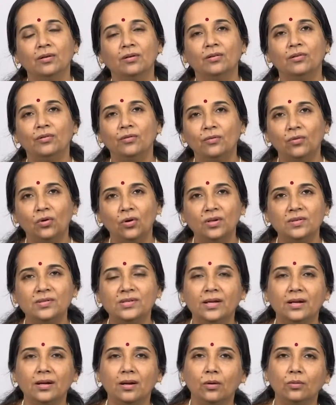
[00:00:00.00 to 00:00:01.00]
revolves
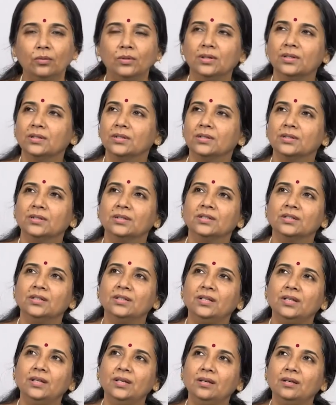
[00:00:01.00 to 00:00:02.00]
around
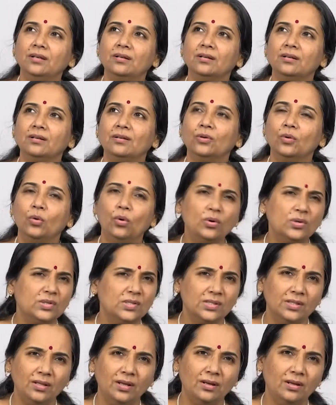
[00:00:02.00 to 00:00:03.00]
the
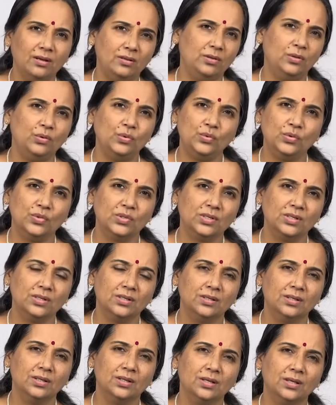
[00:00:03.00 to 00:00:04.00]
notes that are used
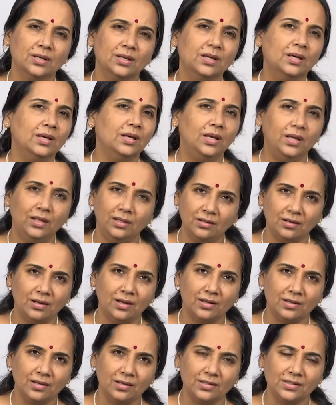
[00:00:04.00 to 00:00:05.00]
in
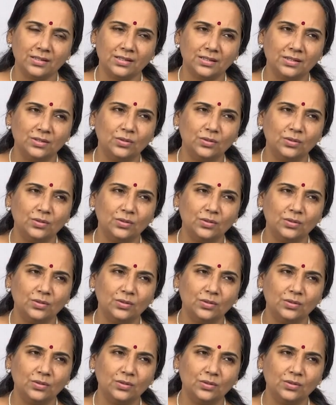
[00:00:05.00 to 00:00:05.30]
ragas.